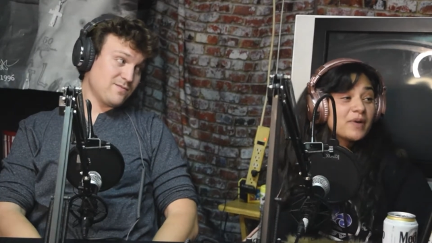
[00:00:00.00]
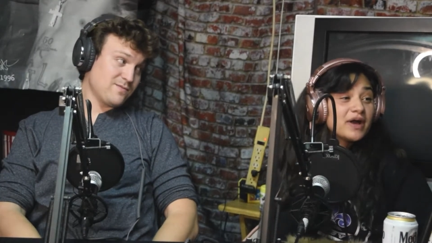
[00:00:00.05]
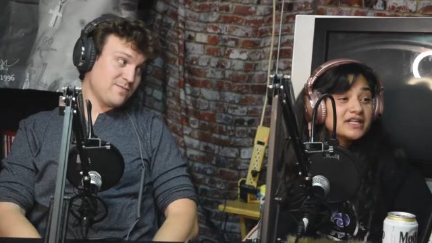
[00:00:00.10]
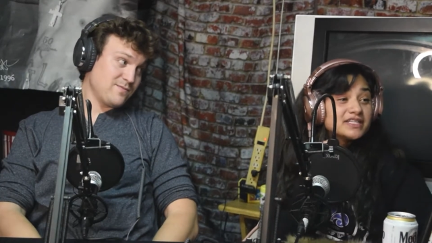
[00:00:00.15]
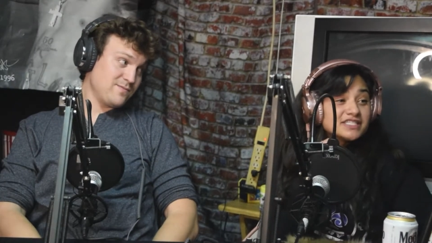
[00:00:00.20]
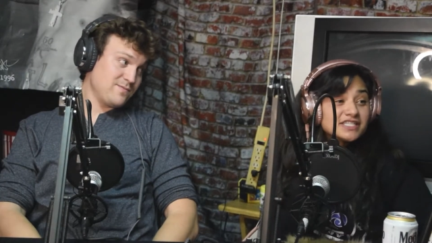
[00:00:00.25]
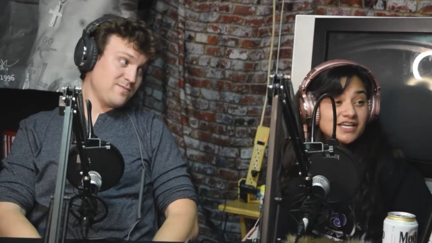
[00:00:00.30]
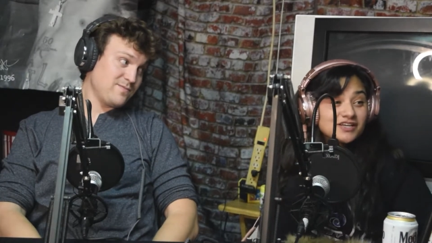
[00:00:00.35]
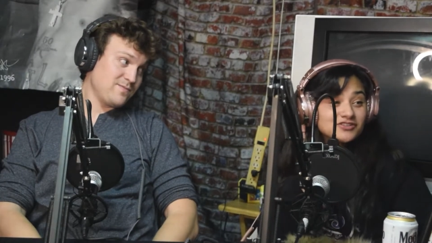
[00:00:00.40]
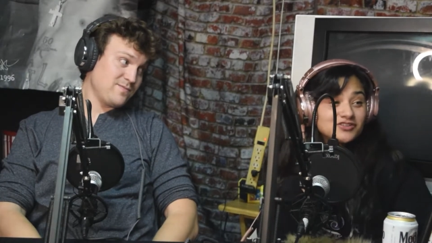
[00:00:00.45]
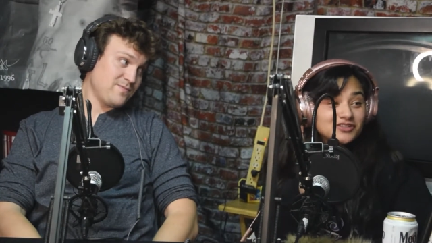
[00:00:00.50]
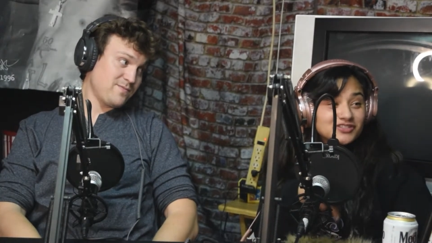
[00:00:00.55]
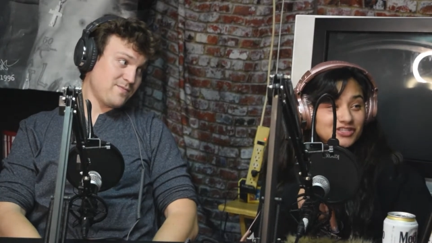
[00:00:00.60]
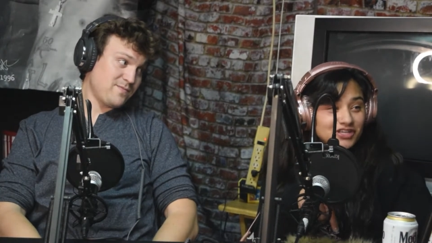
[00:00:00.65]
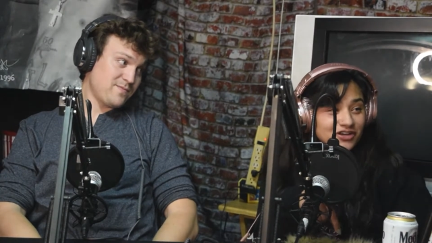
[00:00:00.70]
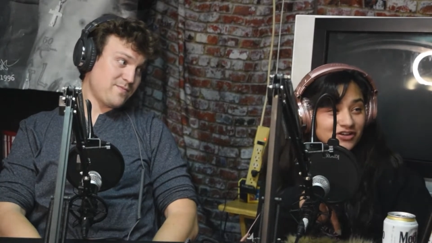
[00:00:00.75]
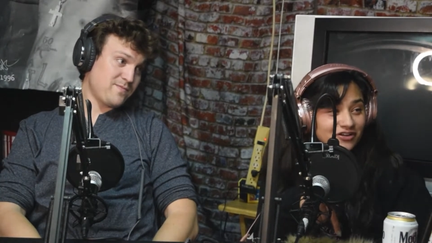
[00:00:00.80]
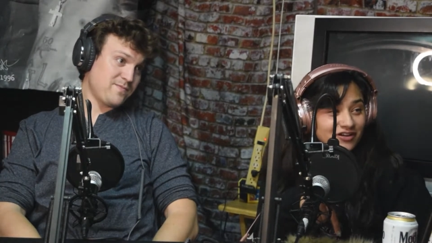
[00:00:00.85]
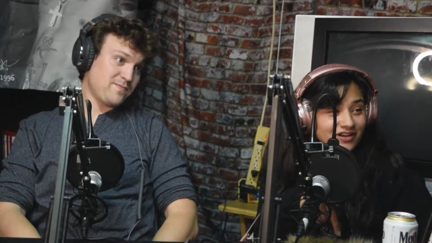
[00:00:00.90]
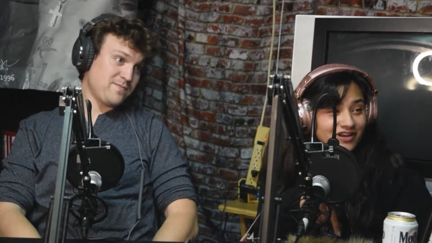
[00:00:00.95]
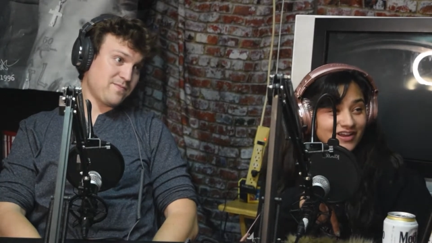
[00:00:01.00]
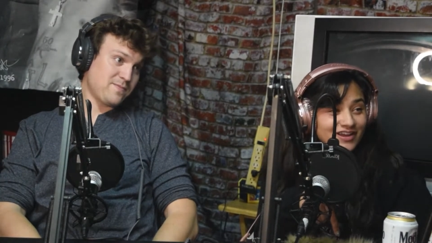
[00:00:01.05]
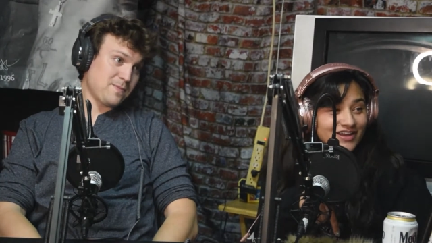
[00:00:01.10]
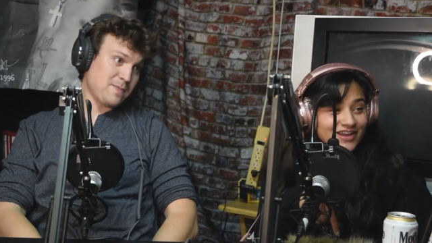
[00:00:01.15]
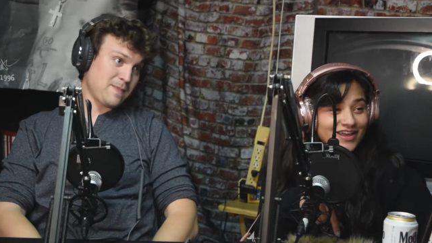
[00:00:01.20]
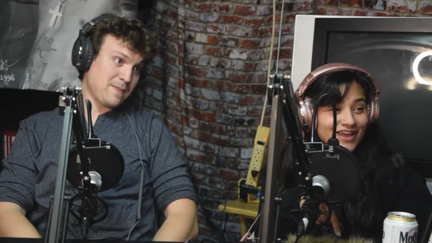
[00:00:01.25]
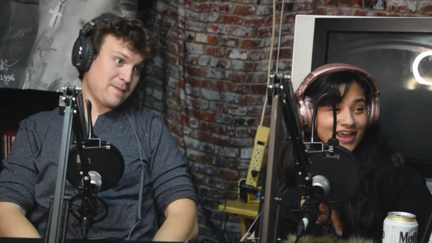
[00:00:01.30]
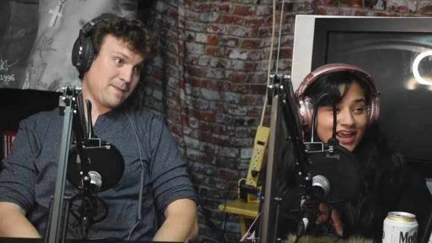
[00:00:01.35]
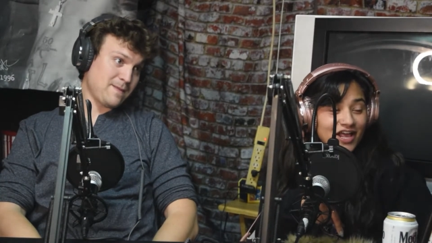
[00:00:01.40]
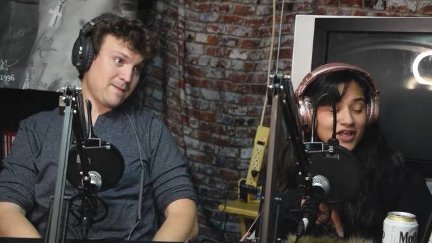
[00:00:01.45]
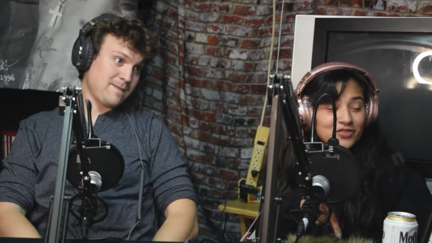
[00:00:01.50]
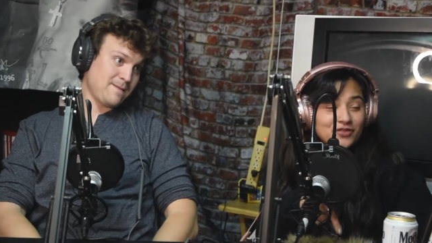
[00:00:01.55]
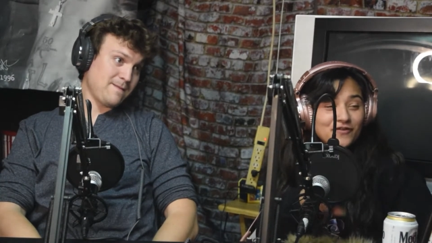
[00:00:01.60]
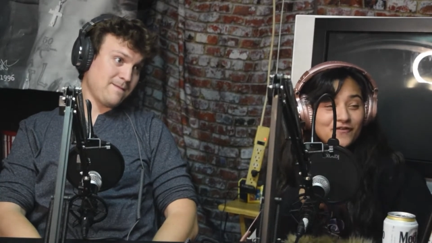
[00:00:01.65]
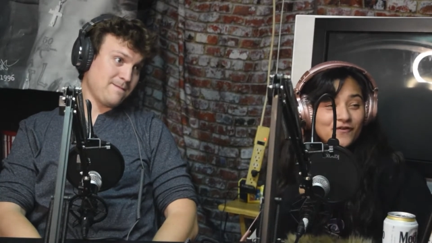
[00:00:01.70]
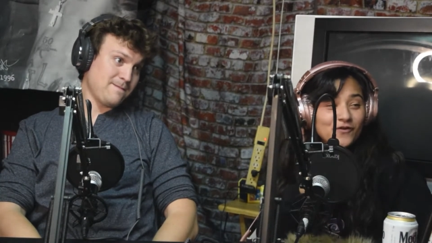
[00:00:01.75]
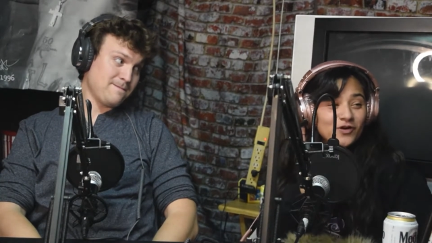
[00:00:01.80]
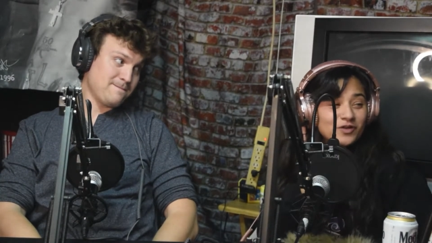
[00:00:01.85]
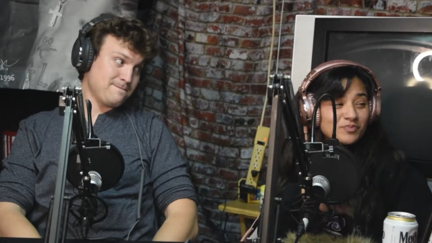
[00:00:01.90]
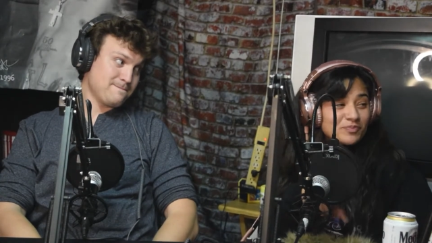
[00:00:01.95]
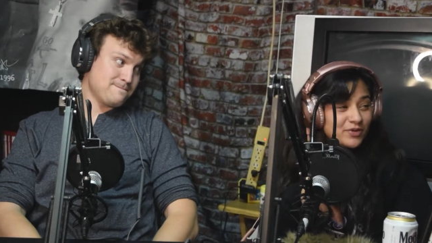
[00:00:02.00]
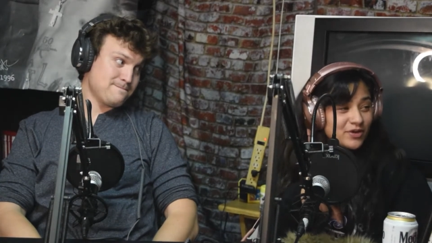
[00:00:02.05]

Speaker 1: on Cedric Diggory in the fourth